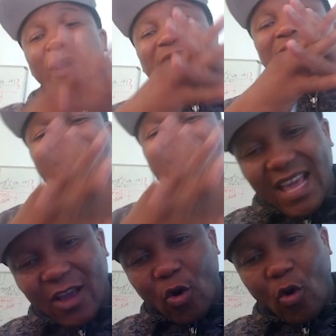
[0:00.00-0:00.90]
When it's
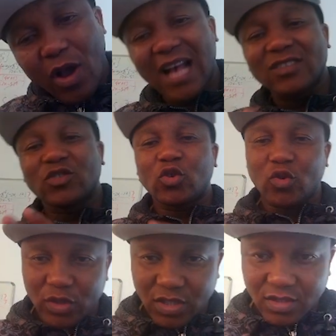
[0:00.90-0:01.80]
equal, has no
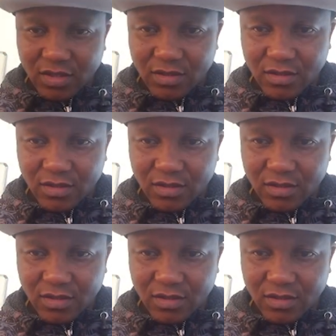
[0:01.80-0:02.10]
solution.